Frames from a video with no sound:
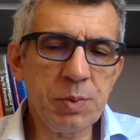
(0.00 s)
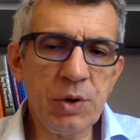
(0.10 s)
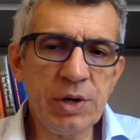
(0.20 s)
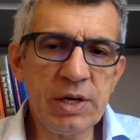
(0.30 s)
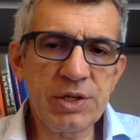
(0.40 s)

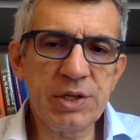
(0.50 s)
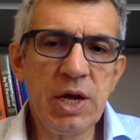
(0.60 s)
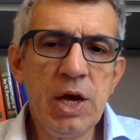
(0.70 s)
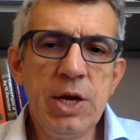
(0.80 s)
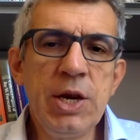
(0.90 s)
products,
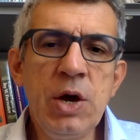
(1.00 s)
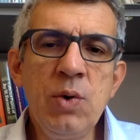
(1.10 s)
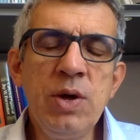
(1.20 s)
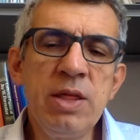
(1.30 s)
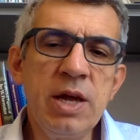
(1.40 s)

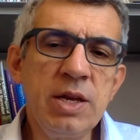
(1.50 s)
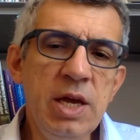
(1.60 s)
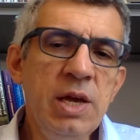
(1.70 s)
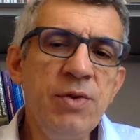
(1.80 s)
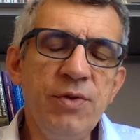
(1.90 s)
knowing that
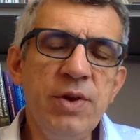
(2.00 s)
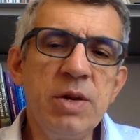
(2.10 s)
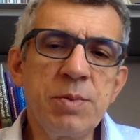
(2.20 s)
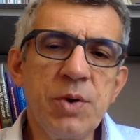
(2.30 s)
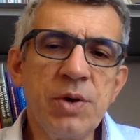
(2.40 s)
each
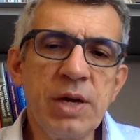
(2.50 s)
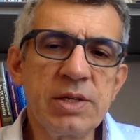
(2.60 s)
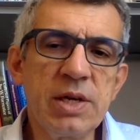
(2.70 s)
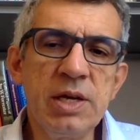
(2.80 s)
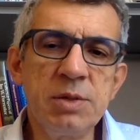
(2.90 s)
finished
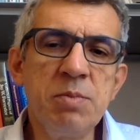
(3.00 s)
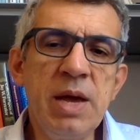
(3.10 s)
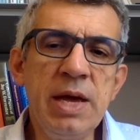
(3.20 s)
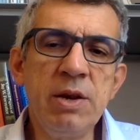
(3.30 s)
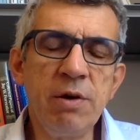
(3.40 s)
product is
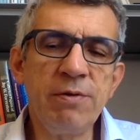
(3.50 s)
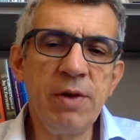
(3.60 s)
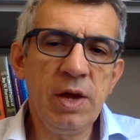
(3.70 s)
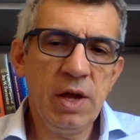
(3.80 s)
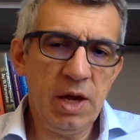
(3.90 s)
made of
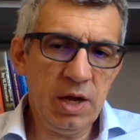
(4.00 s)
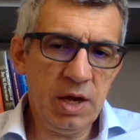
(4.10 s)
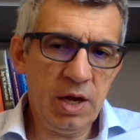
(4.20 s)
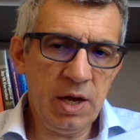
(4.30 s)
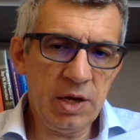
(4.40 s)

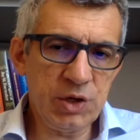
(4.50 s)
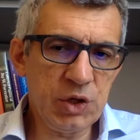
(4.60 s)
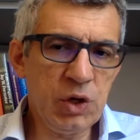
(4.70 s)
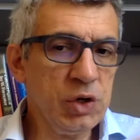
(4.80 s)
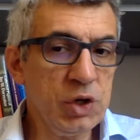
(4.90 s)

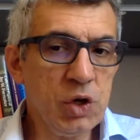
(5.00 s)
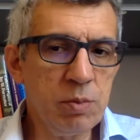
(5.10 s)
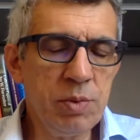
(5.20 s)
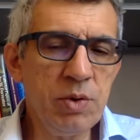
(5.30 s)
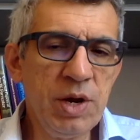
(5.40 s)
certain
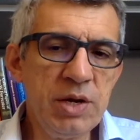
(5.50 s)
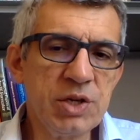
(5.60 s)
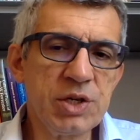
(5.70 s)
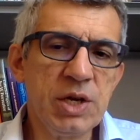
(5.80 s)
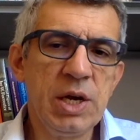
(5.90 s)

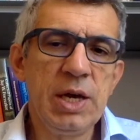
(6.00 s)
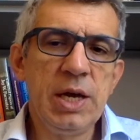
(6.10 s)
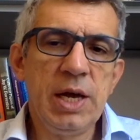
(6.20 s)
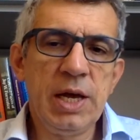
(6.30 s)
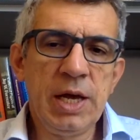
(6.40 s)
components,
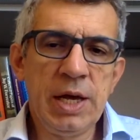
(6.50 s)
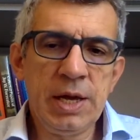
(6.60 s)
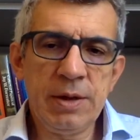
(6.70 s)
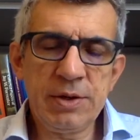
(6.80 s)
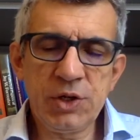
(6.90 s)

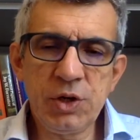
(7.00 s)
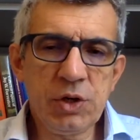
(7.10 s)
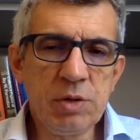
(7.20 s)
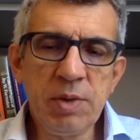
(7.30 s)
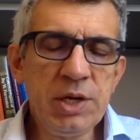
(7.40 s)

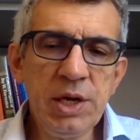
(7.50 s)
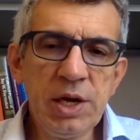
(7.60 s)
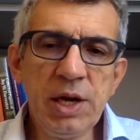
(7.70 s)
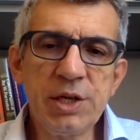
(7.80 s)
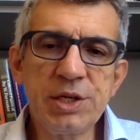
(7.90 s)
certain
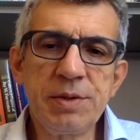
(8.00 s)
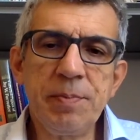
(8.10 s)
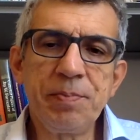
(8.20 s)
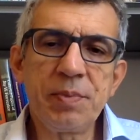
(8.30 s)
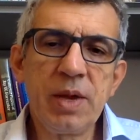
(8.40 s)
materials.
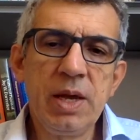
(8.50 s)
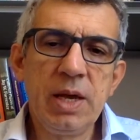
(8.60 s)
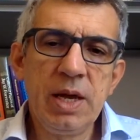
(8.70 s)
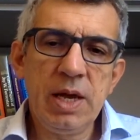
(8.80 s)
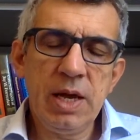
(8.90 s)

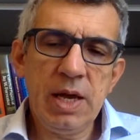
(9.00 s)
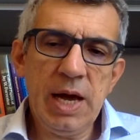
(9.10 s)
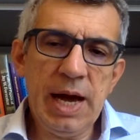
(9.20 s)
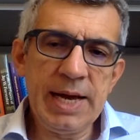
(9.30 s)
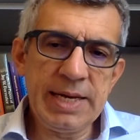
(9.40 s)

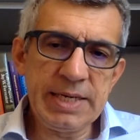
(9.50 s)
I